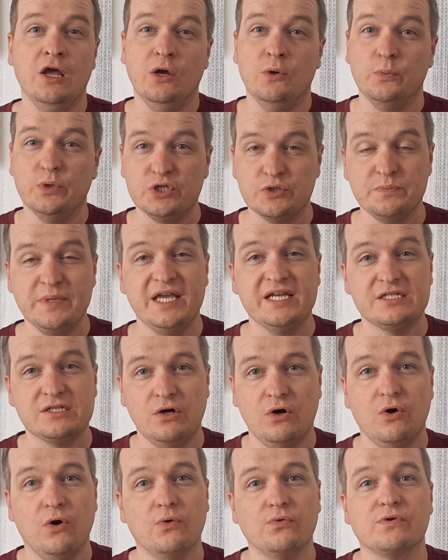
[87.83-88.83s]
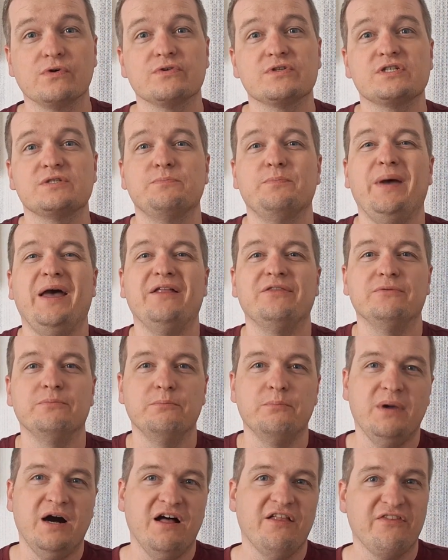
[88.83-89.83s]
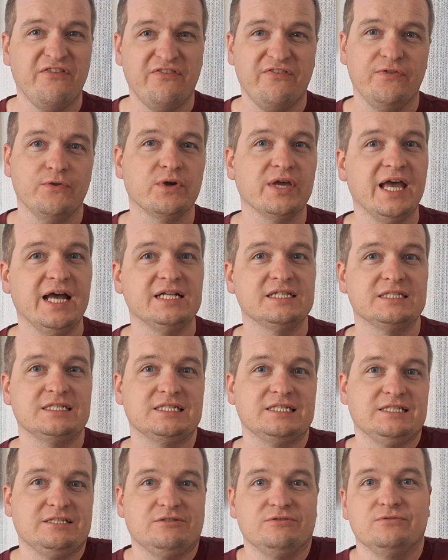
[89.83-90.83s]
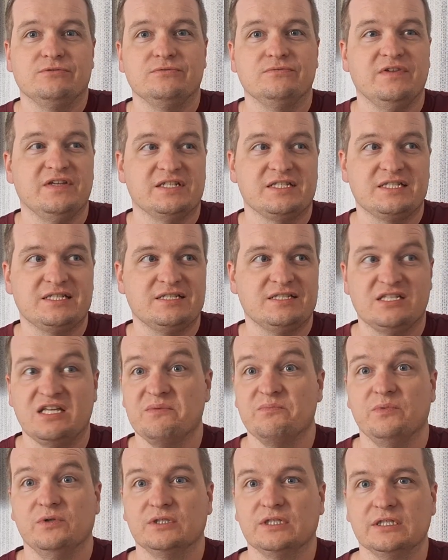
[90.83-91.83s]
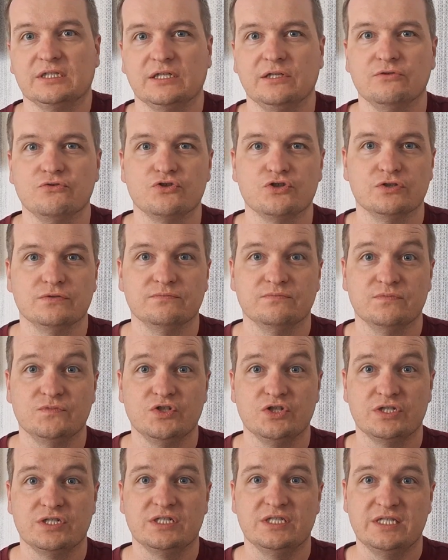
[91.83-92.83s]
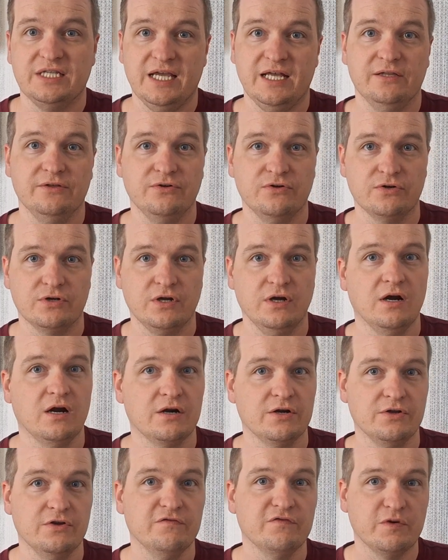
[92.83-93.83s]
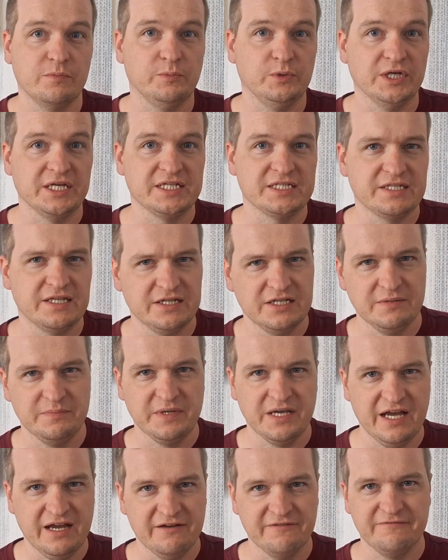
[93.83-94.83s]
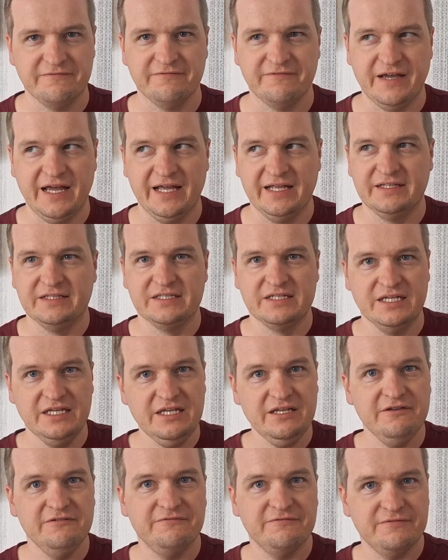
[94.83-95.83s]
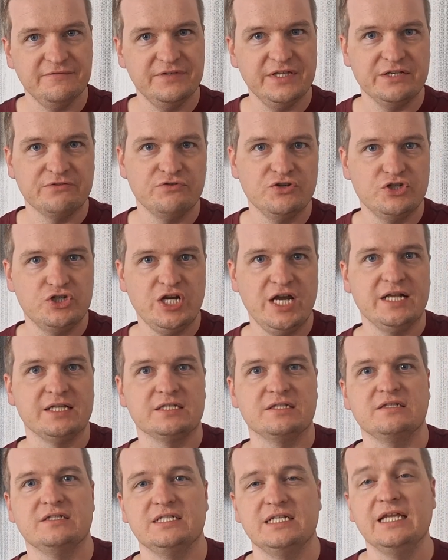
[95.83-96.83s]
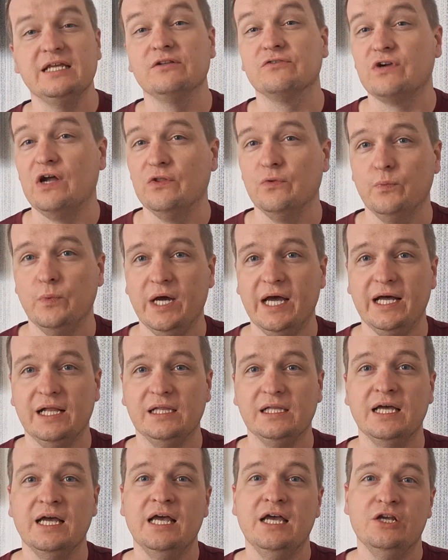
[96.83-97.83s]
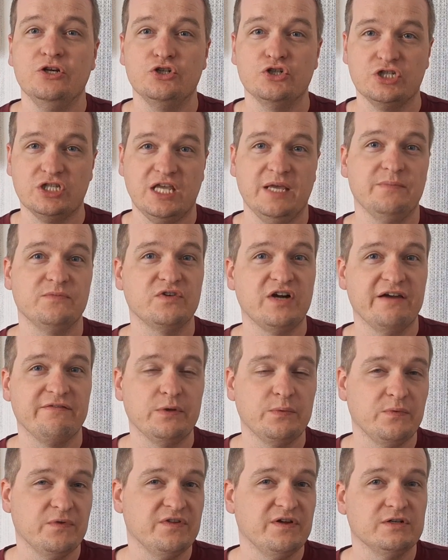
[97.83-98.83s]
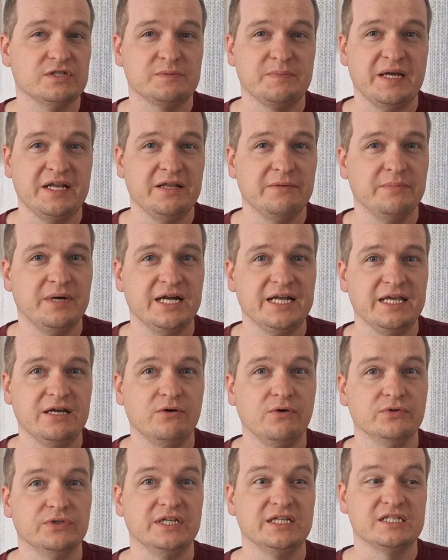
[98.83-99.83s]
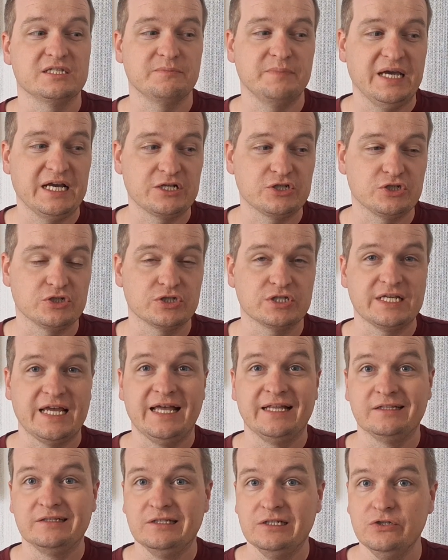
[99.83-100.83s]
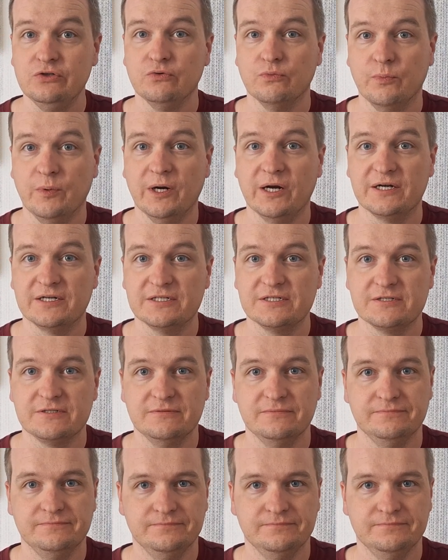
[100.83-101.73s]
which makes owners spend months to get to this simple conclusion. Just tell your car you've replaced the DPF, and if the regens still run well, just keep driving without spending money on inspections and new parts.